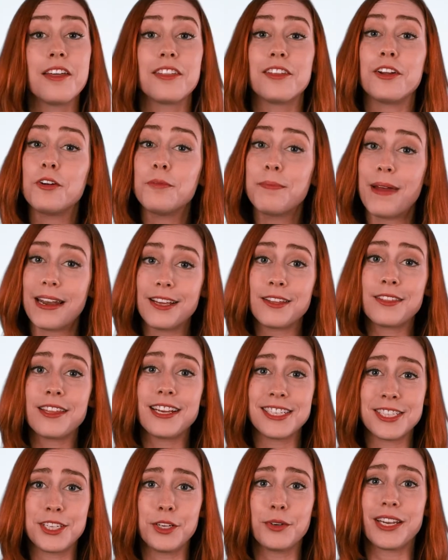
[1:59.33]
There are many
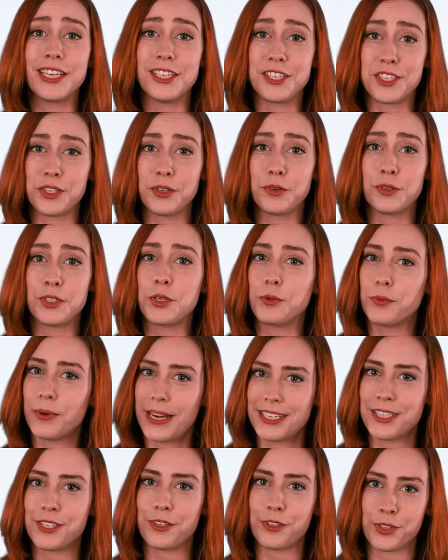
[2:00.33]
things you can do to
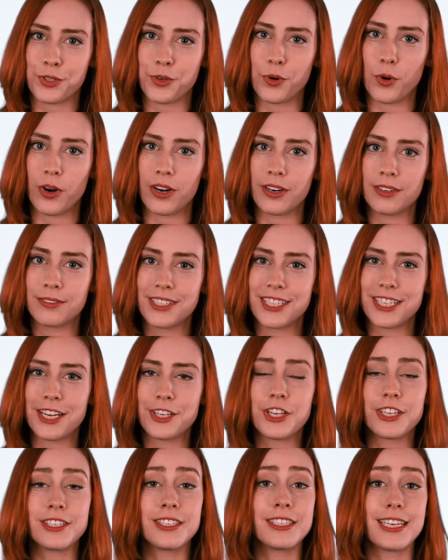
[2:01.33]
raise your score,
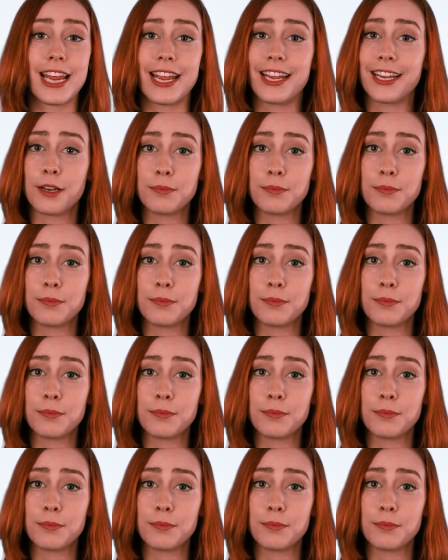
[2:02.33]
such as staying